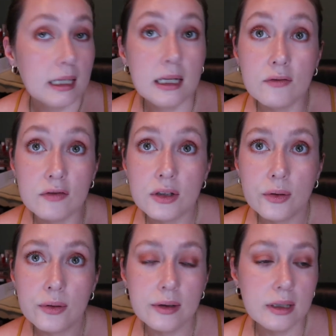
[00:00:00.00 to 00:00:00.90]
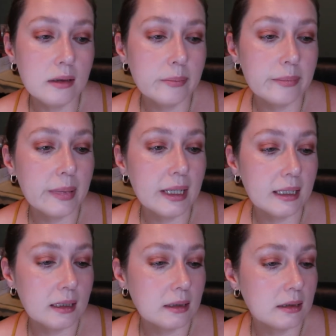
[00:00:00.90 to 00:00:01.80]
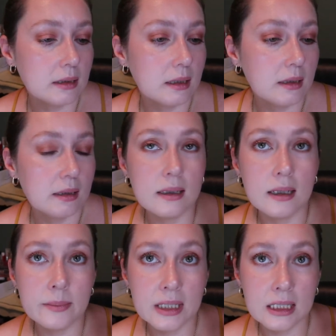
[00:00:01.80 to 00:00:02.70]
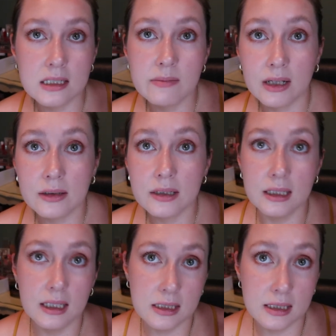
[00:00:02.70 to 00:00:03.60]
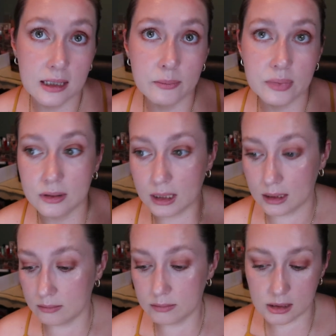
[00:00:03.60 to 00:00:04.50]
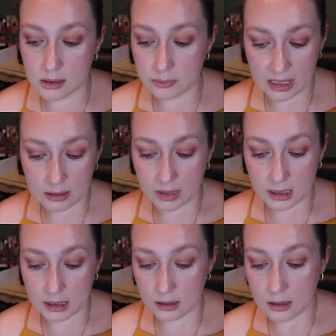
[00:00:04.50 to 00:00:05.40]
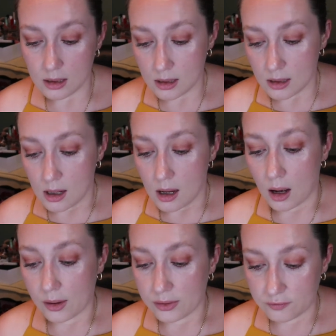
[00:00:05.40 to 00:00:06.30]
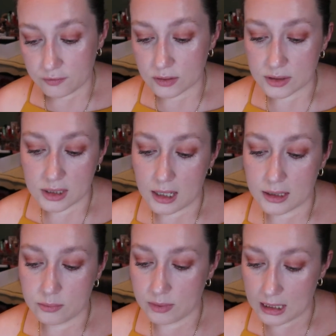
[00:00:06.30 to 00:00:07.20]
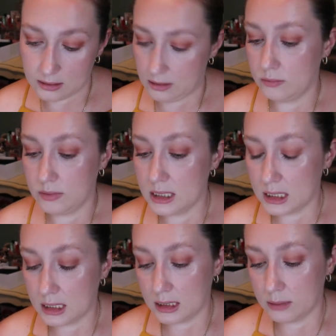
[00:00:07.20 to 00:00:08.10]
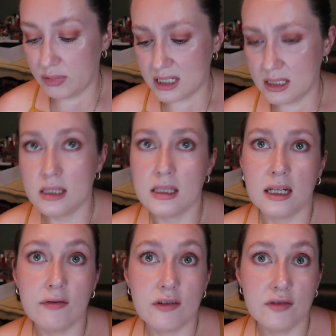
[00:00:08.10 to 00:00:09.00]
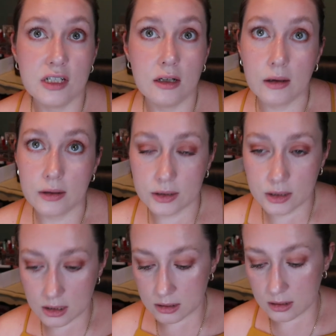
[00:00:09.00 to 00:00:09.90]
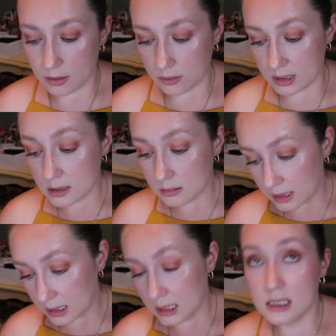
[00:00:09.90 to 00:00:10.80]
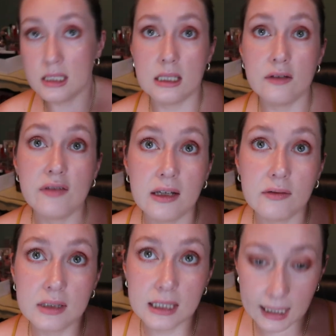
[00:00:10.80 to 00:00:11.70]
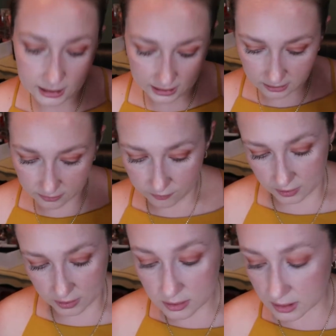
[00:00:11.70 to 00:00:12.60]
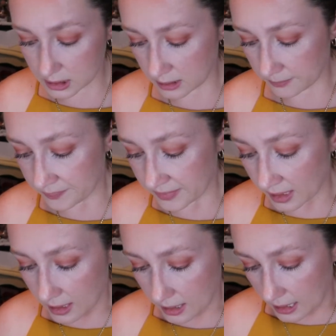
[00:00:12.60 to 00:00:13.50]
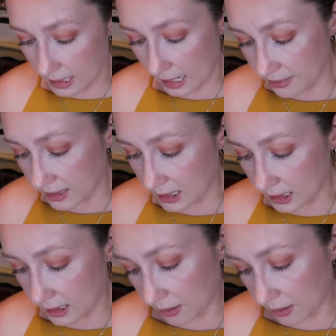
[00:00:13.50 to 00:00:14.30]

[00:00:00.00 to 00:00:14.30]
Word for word: inventory, but I mean, it's better to get a sample than to spend money on the full size when I don't need it. Plus it's like $50. So this way I can see if I even like it first. And then I